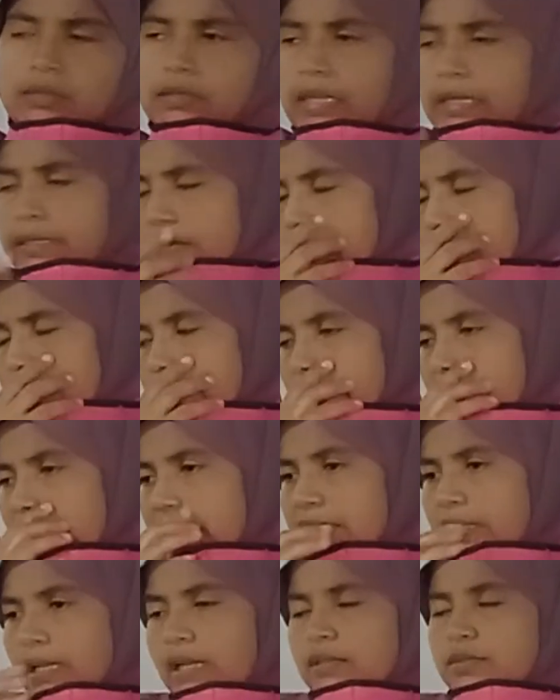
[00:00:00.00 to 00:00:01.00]
Next
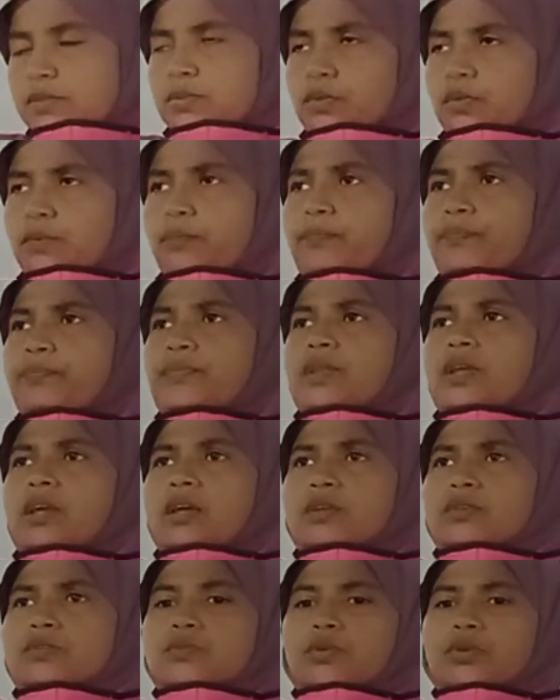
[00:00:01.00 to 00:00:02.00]
the classroom.
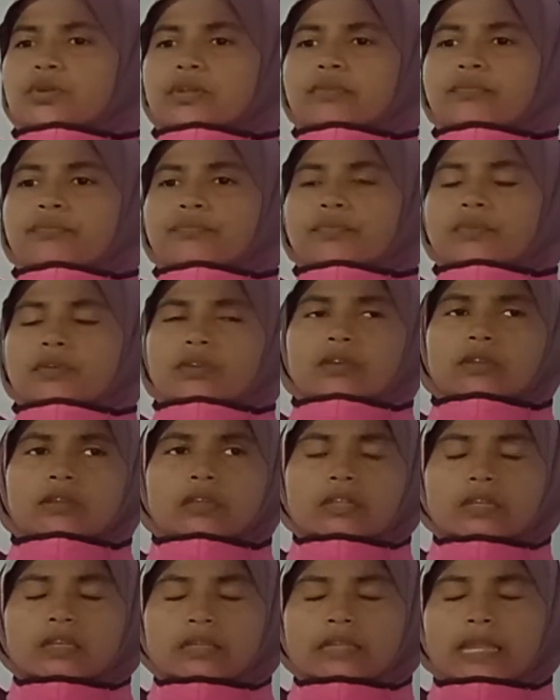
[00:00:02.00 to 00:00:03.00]
So if
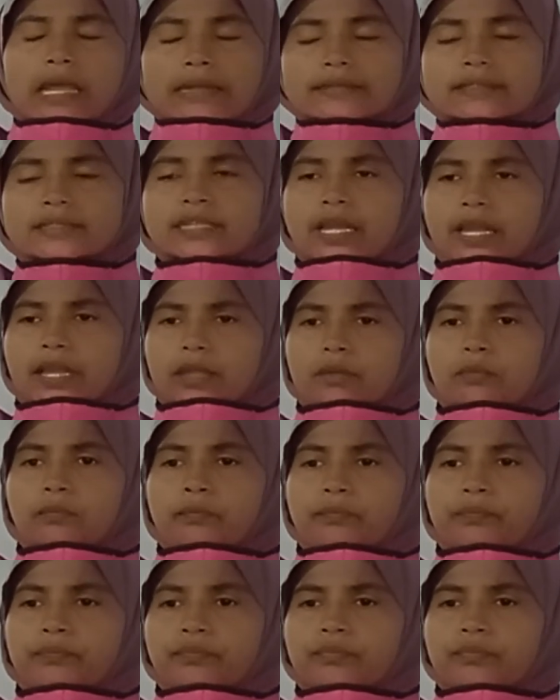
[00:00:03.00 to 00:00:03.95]
in that time